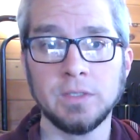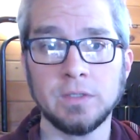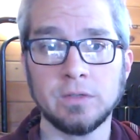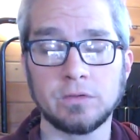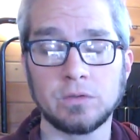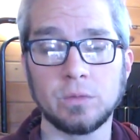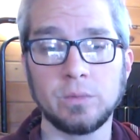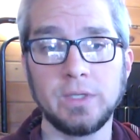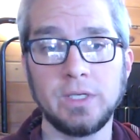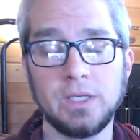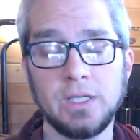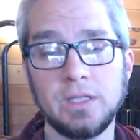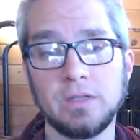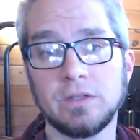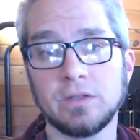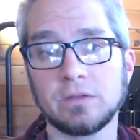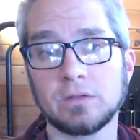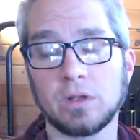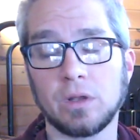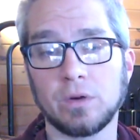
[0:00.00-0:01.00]
So we need
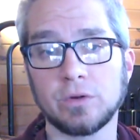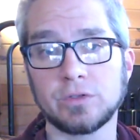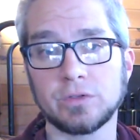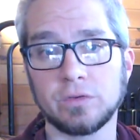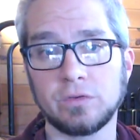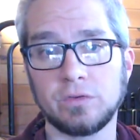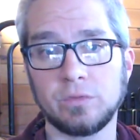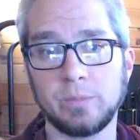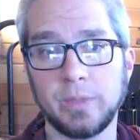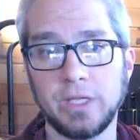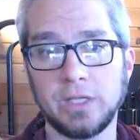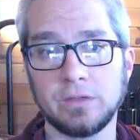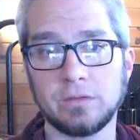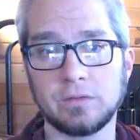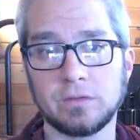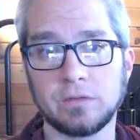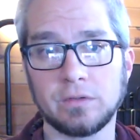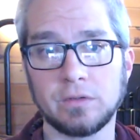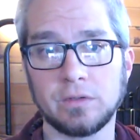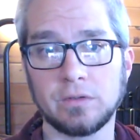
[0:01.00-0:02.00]
this larger
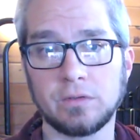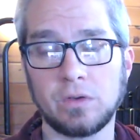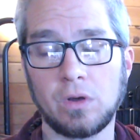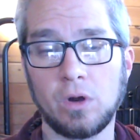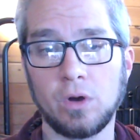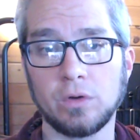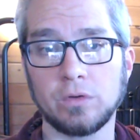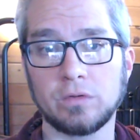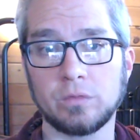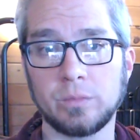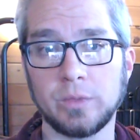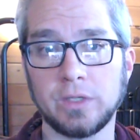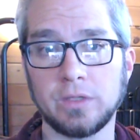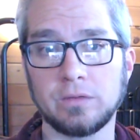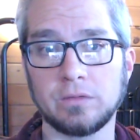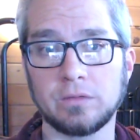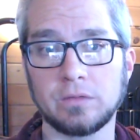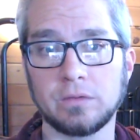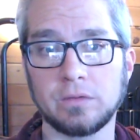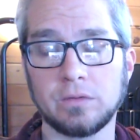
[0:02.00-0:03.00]
space, this heart
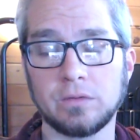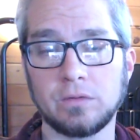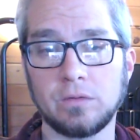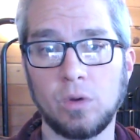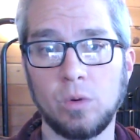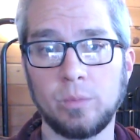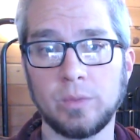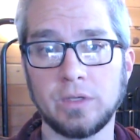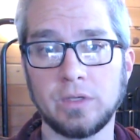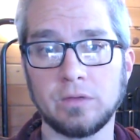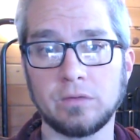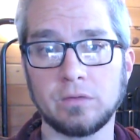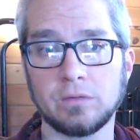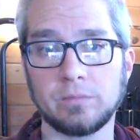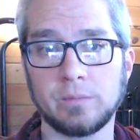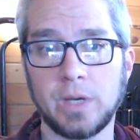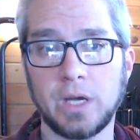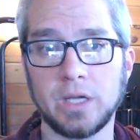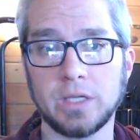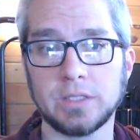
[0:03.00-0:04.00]
space, this openness of
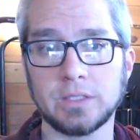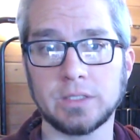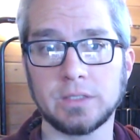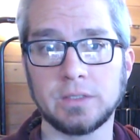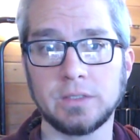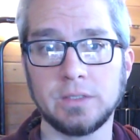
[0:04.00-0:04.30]
mind,